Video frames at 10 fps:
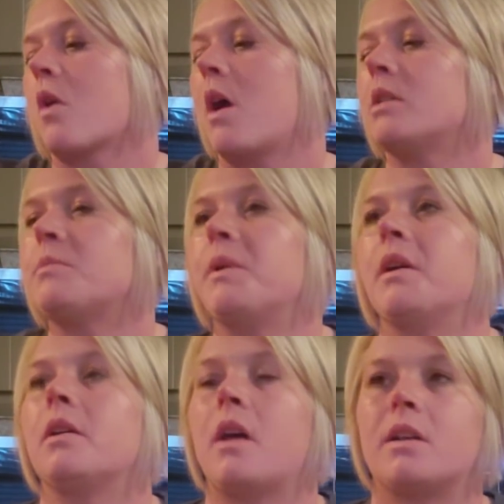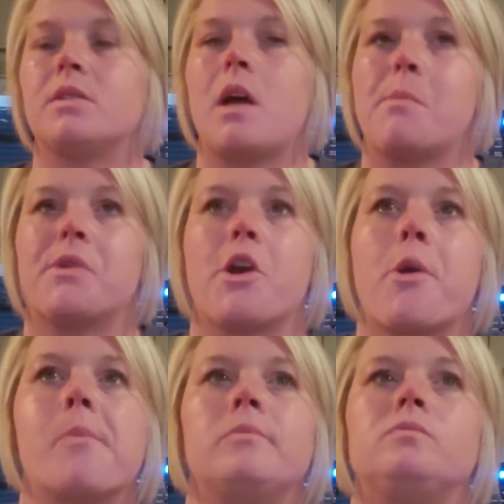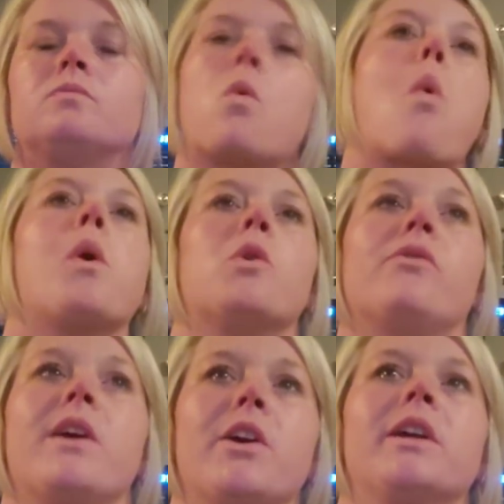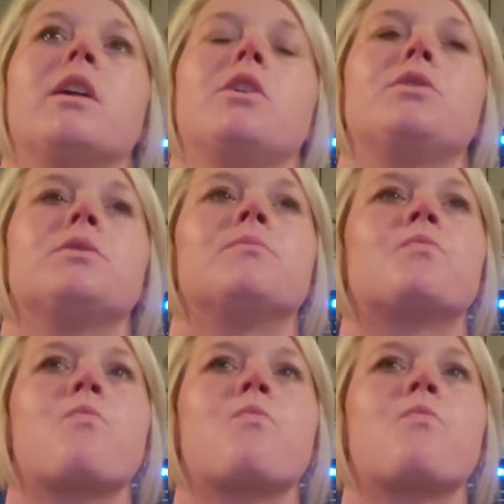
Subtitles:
I spent a lot of time with her. We were very close.